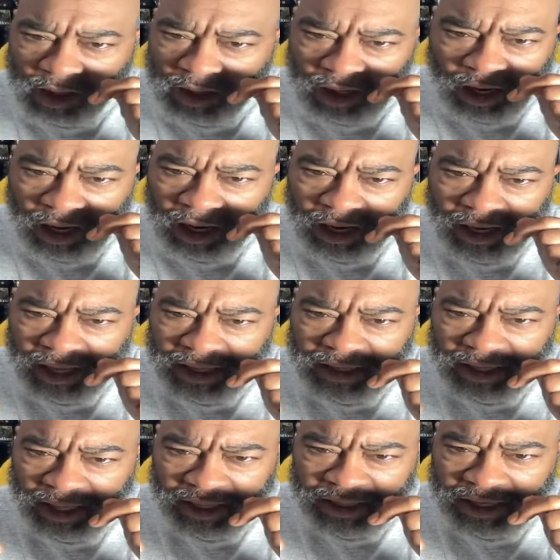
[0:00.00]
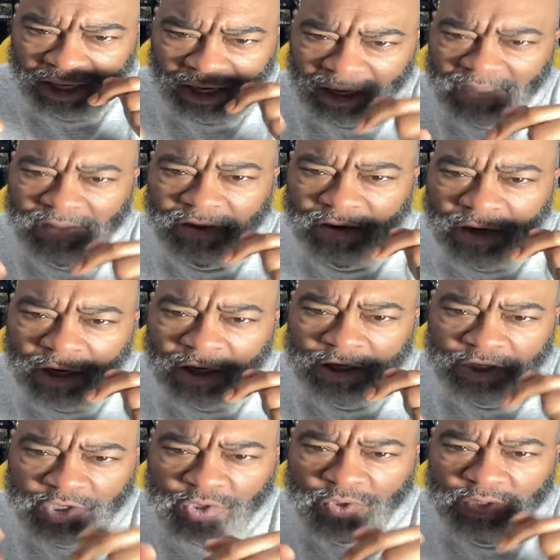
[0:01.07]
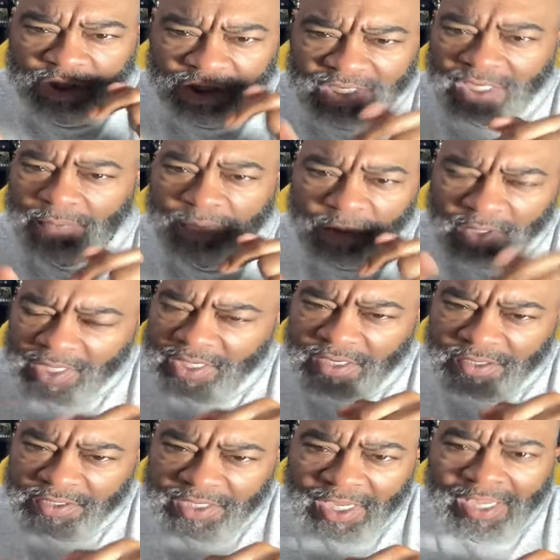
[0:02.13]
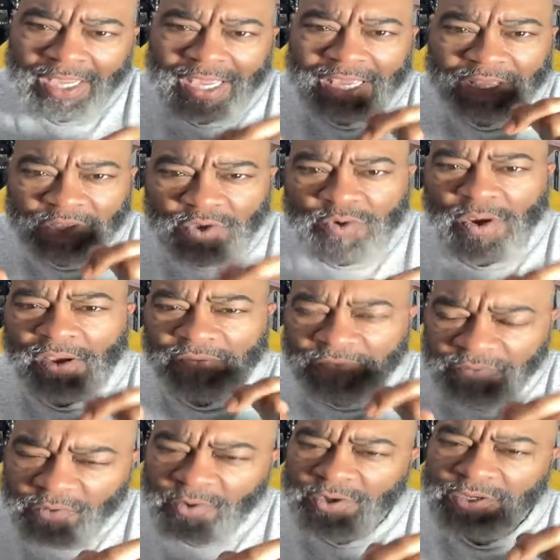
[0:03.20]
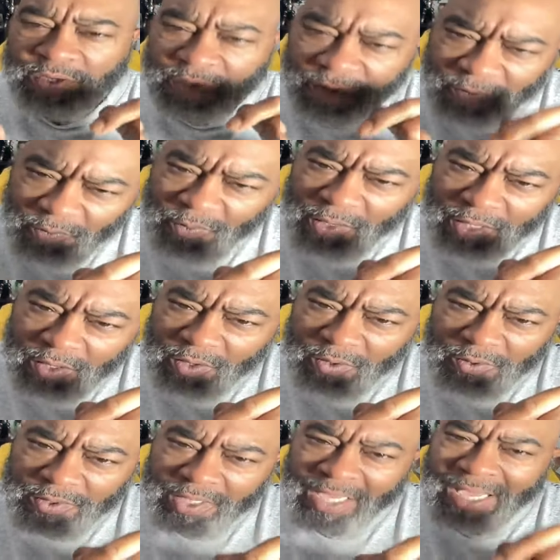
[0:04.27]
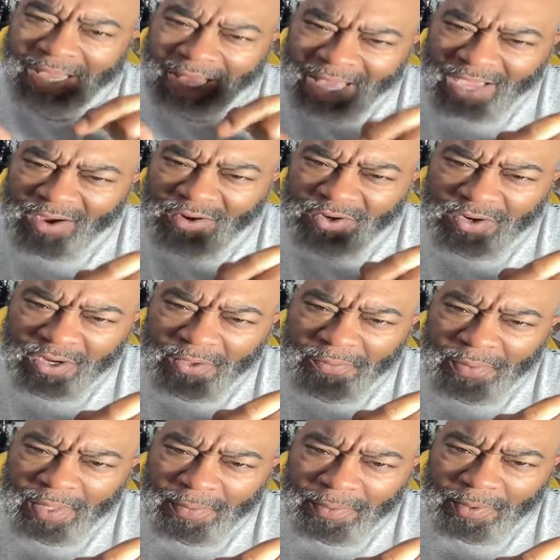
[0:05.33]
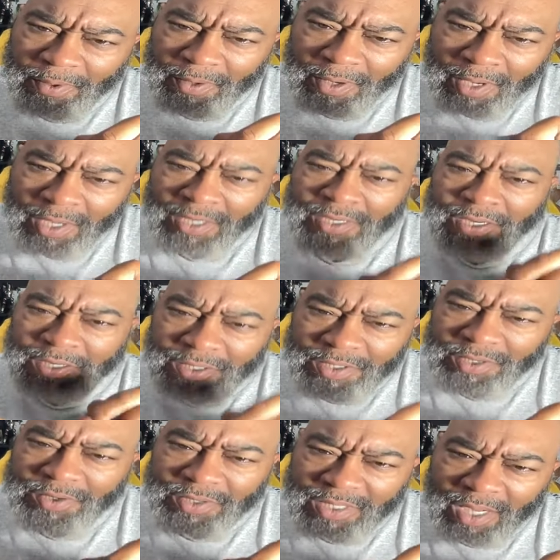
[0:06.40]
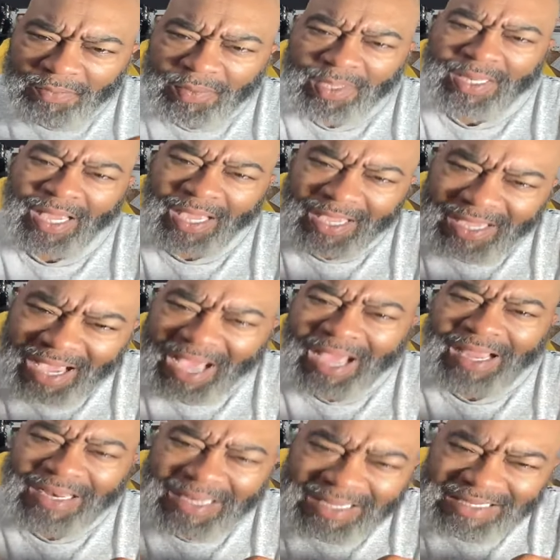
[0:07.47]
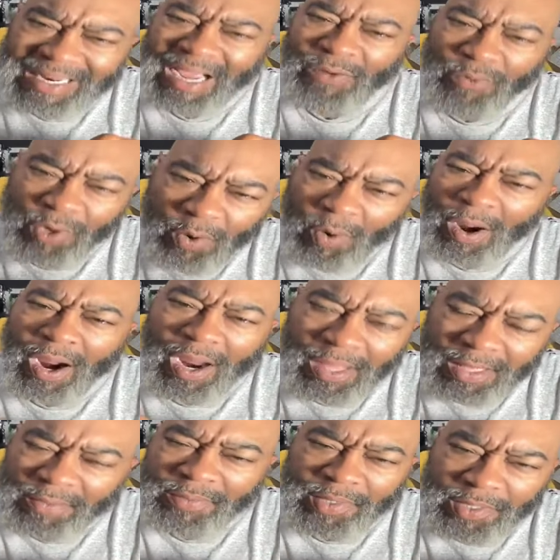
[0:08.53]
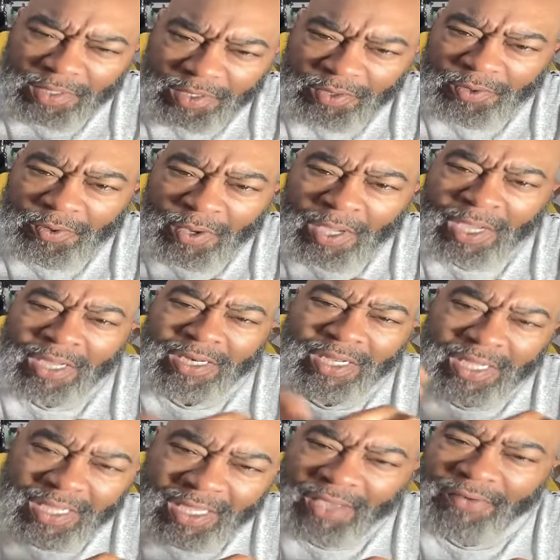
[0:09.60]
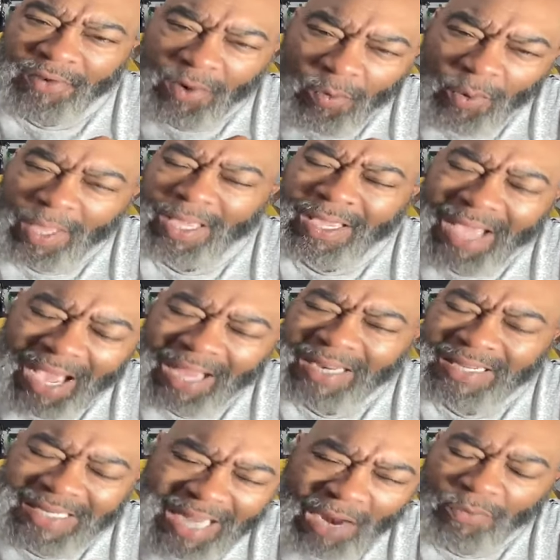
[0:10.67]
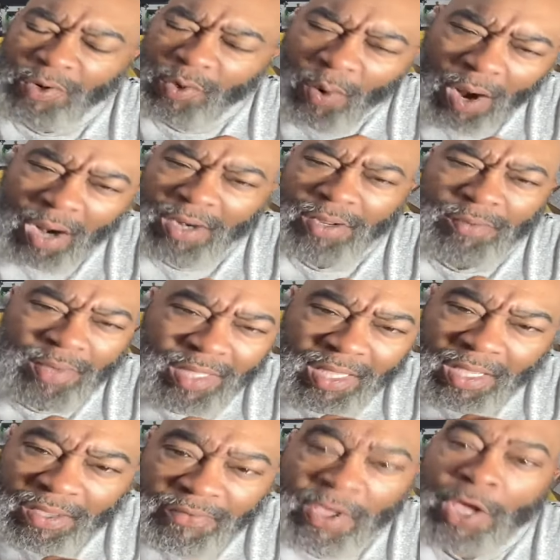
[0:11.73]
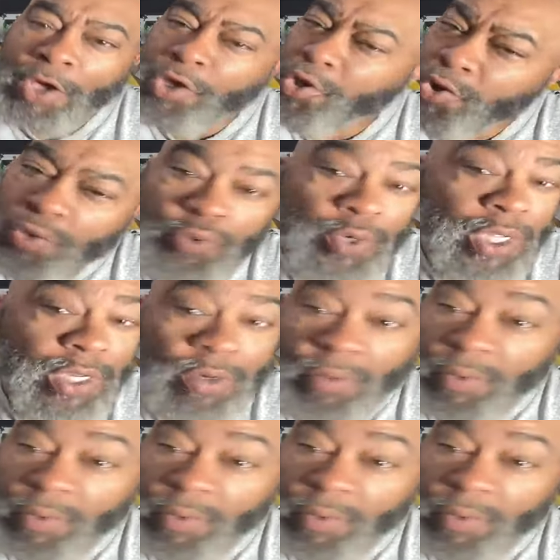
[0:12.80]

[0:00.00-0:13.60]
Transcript: uh, and, and the other Jewish temple leaders, and you have forced widows, elderly people to do something that God does not require them to do, to give in a way God does not require them to give, you need to